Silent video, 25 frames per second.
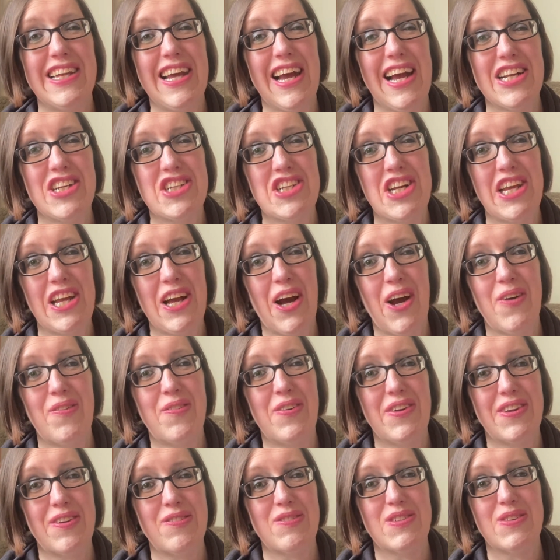actually
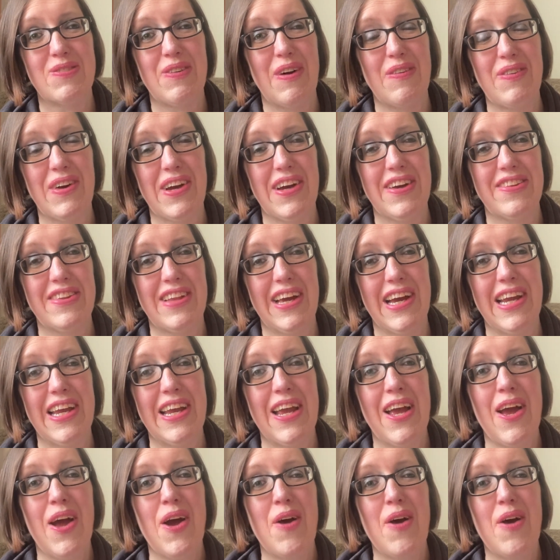open them to my birthday